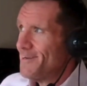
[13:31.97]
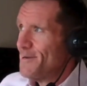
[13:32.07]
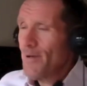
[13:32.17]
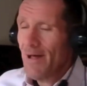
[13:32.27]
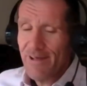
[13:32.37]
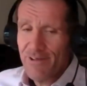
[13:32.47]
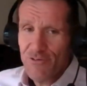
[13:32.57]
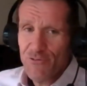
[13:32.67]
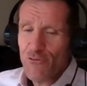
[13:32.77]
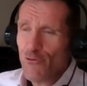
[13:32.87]
paid
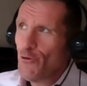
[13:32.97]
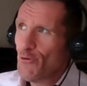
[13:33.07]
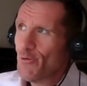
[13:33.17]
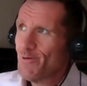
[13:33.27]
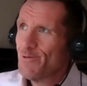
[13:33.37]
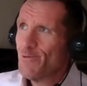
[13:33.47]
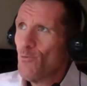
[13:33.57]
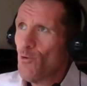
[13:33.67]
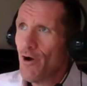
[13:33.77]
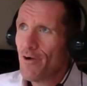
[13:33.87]
to
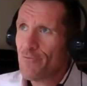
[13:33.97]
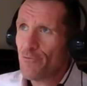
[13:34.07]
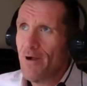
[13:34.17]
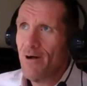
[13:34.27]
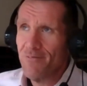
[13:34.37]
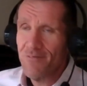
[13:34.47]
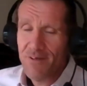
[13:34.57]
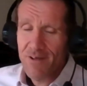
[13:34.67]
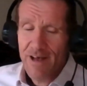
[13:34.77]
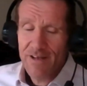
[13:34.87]
work throughout
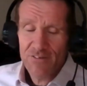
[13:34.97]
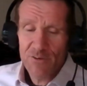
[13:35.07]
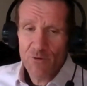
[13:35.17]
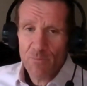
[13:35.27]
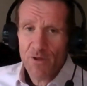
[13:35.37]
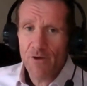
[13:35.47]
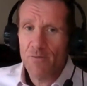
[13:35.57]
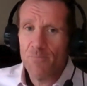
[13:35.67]
the 18-week period,